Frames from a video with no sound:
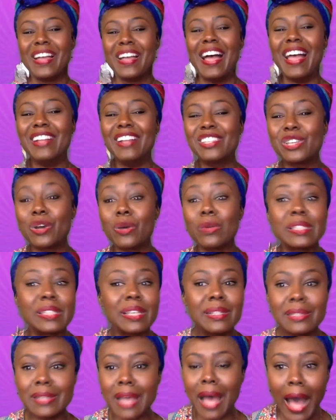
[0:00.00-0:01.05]
And so
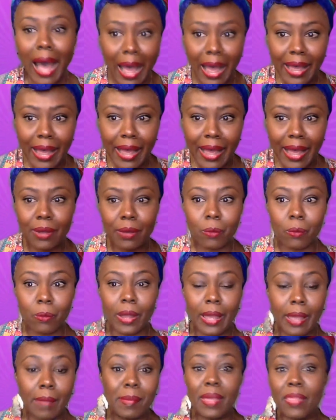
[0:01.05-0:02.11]
since I
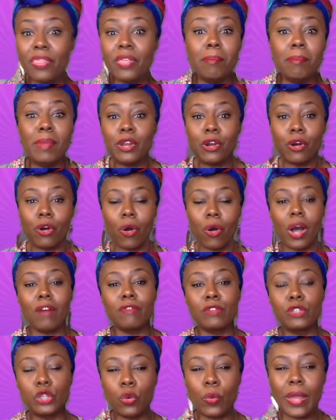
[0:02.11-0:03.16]
am in the middle of
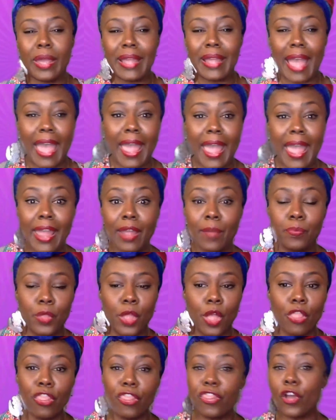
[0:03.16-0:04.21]
doing a
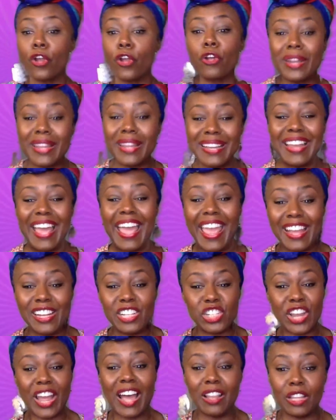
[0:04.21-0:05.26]
30-day
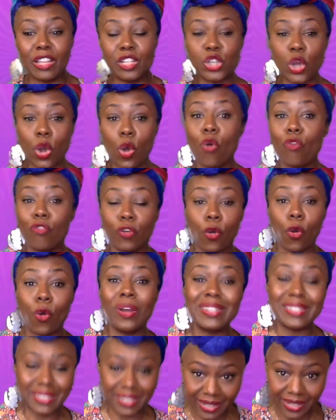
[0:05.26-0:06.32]
challenge over
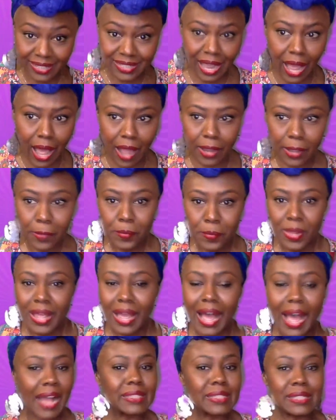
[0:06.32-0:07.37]
on TikTok,
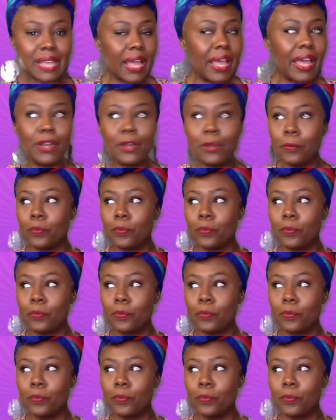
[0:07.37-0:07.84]
I said,